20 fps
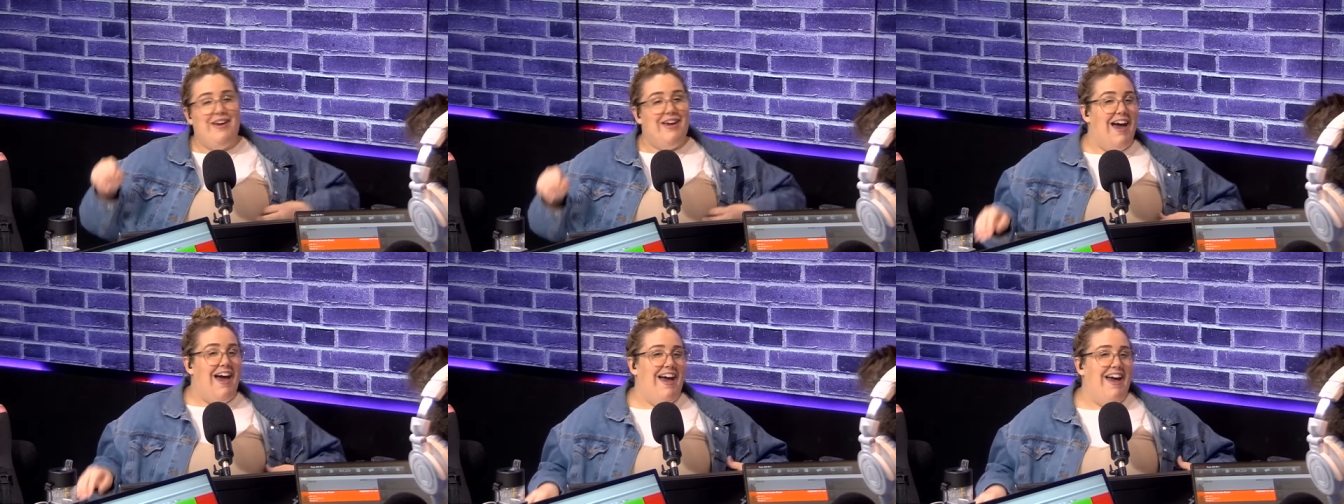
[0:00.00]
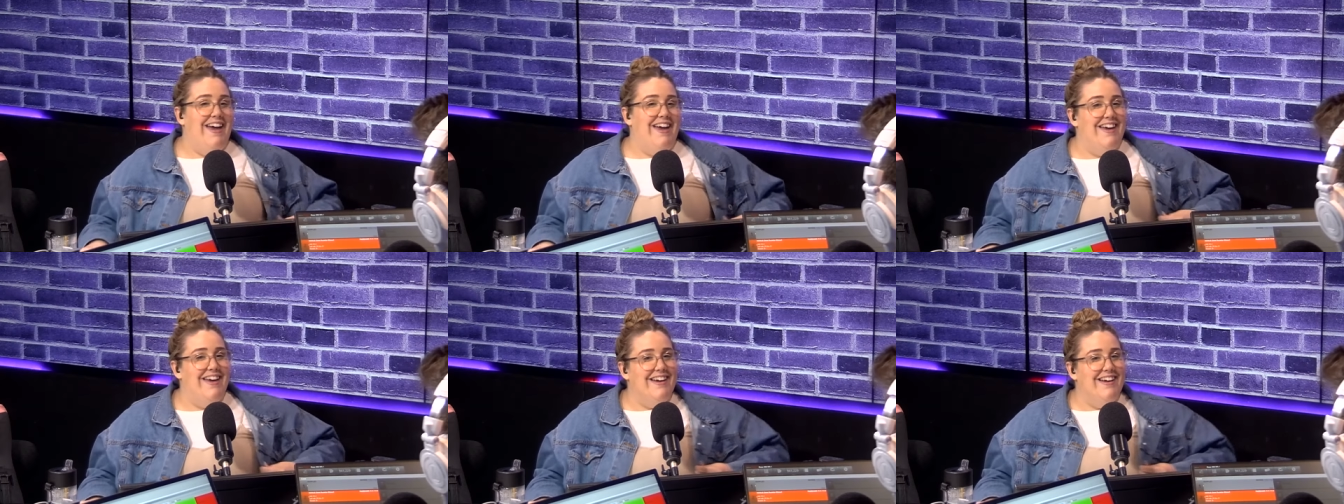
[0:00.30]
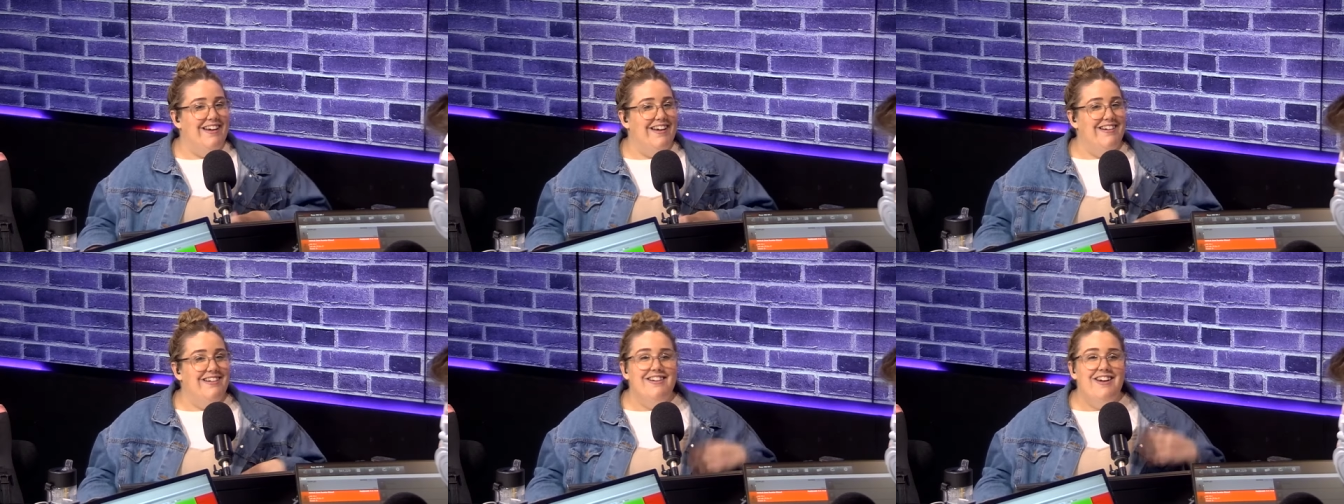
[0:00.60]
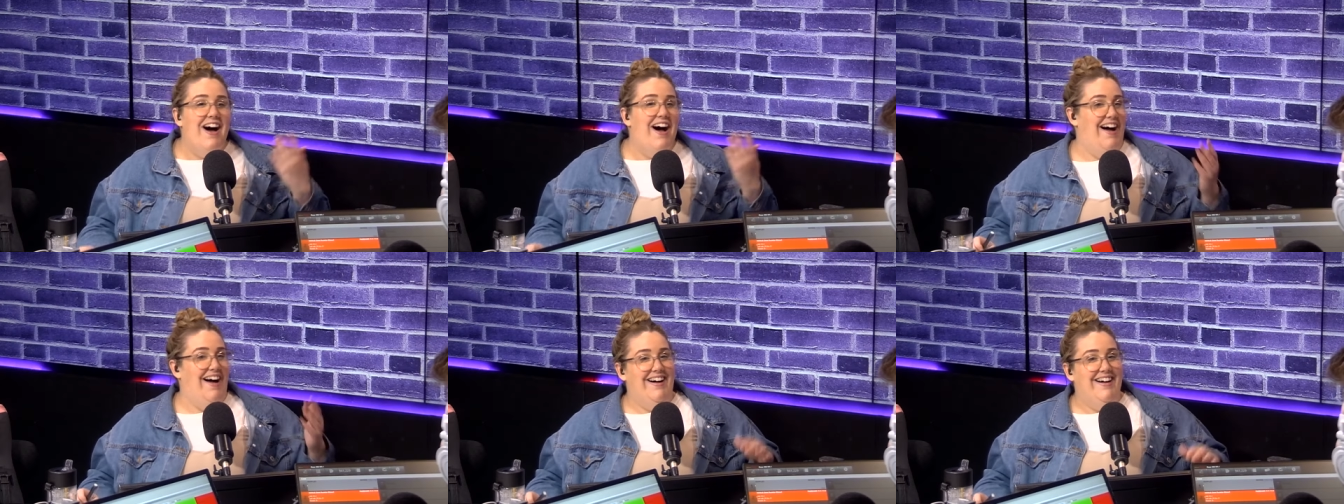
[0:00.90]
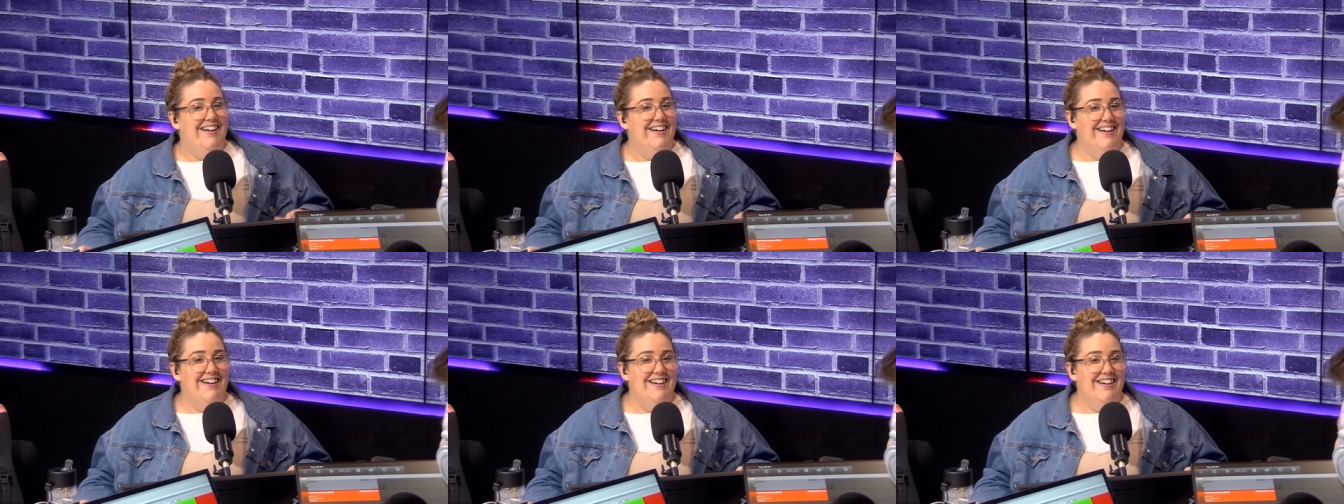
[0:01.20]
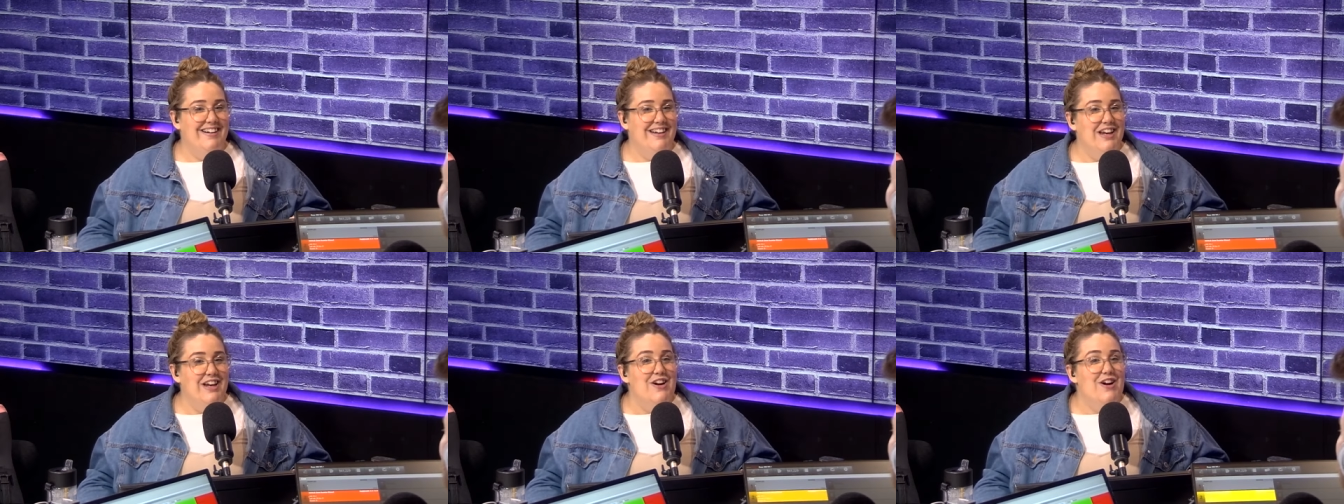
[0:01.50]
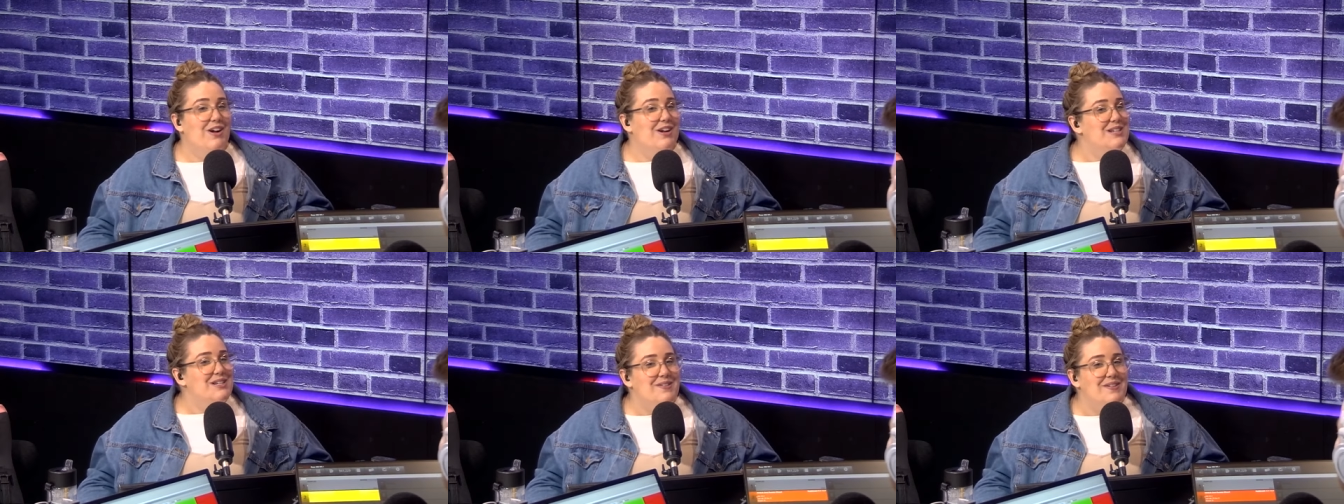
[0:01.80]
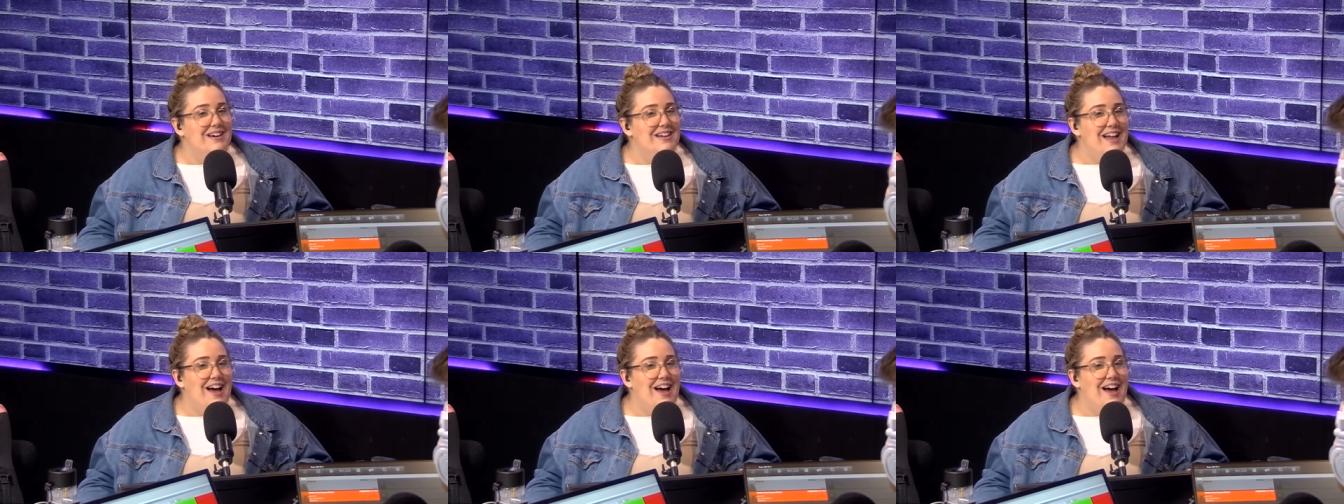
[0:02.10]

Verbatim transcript: okay, nah. You're not doing